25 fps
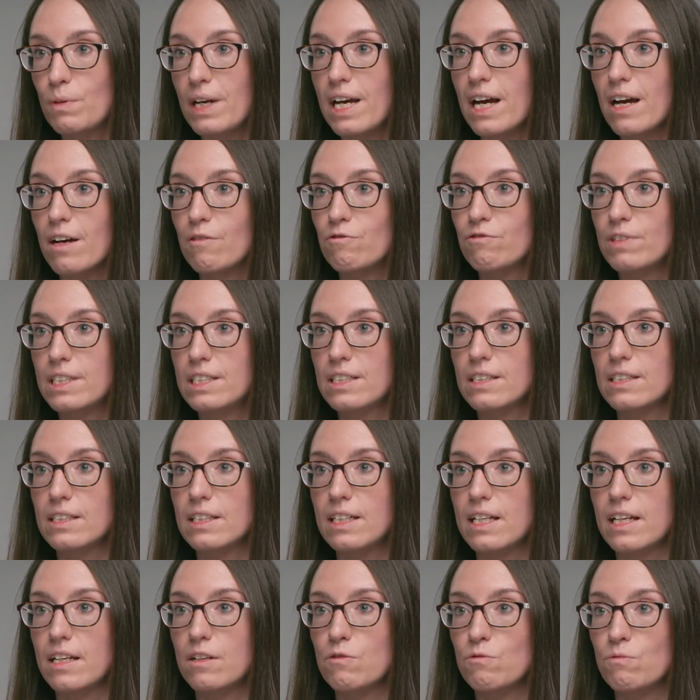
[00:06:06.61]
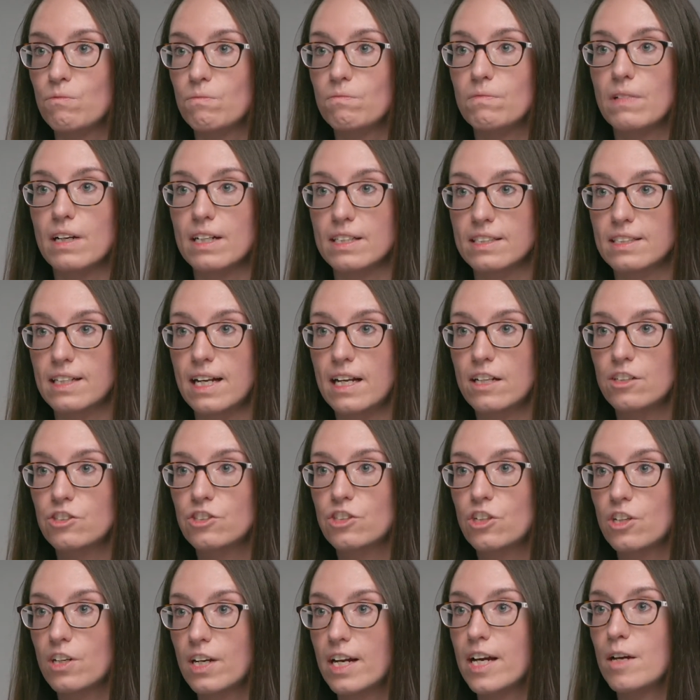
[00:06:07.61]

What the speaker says: we have recently assessed our